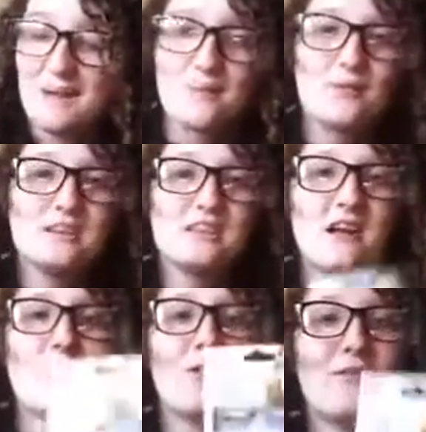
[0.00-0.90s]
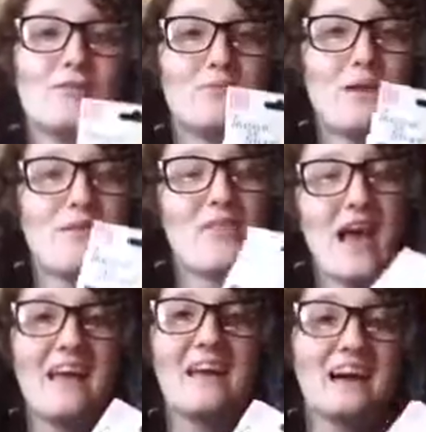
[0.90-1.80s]
I'm going to start off with
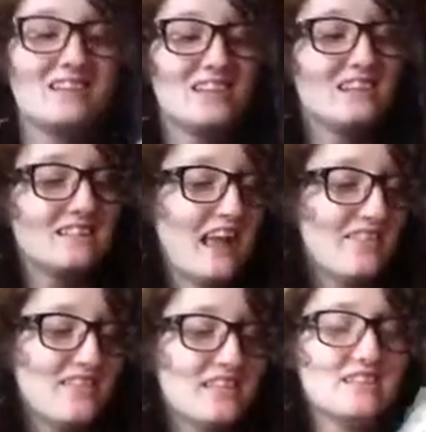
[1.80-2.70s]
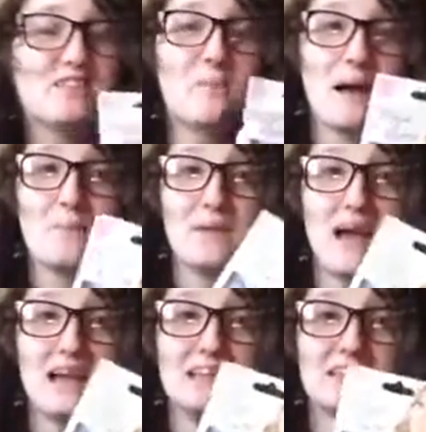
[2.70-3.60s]
the eyelashes. And these are the Bambi
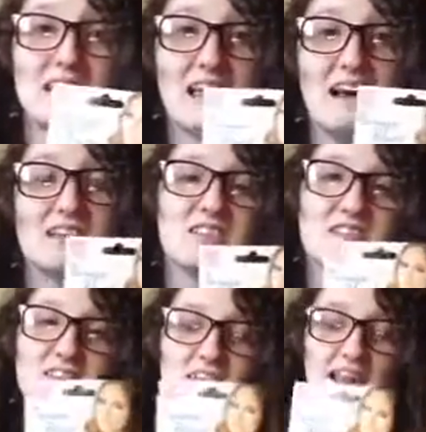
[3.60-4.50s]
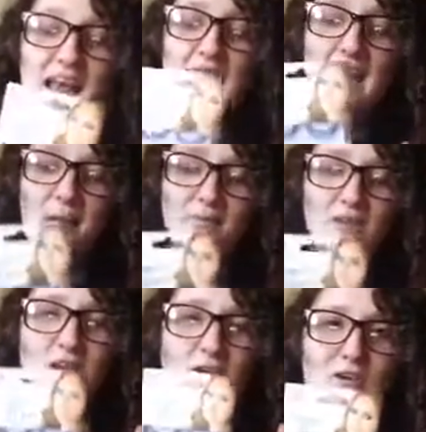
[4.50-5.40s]
Eyes eyelashes, and I
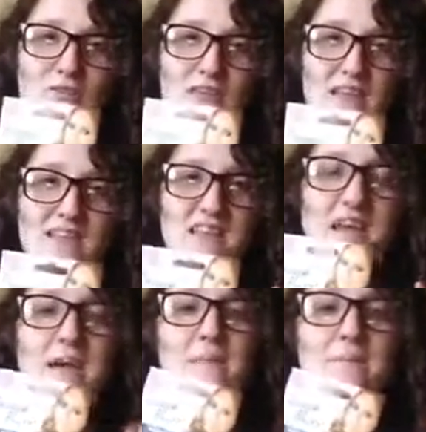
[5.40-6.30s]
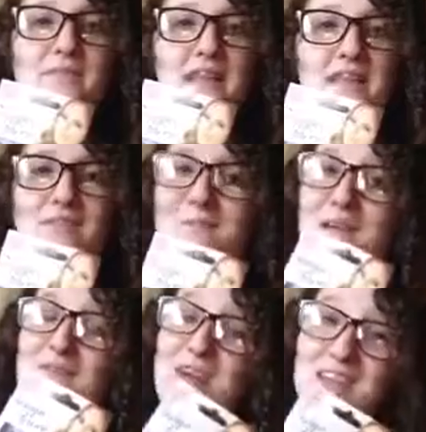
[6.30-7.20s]
absolutely love these. These are
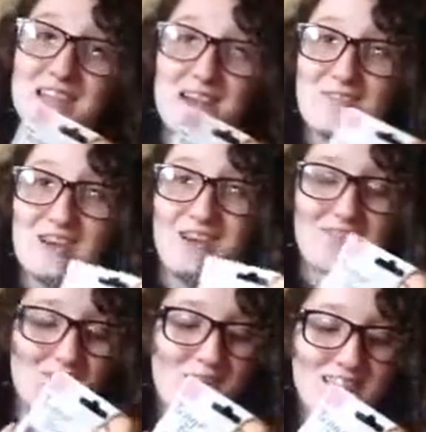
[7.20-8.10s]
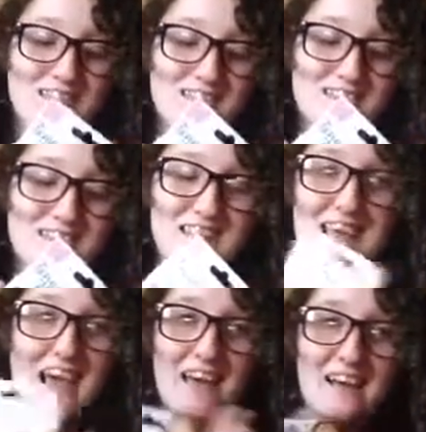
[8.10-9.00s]
my first ever ones, like
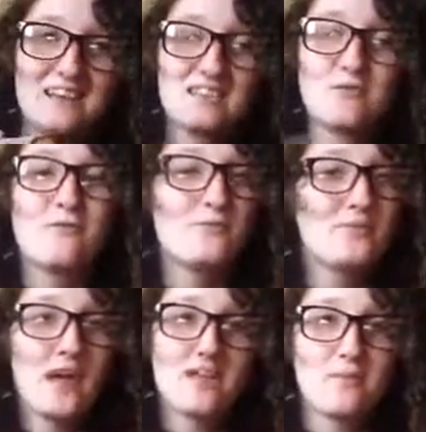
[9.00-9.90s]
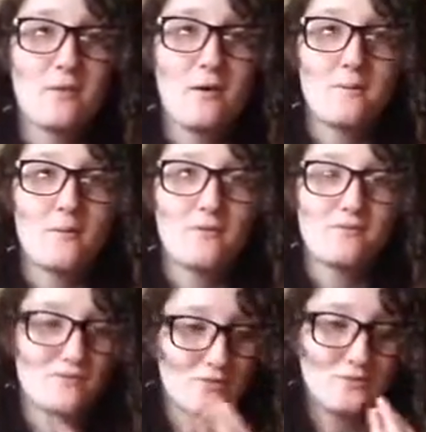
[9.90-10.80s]
eyelashes, not from Tanya Burr, but
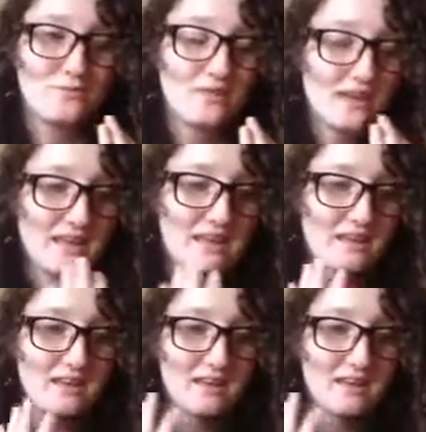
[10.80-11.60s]
from like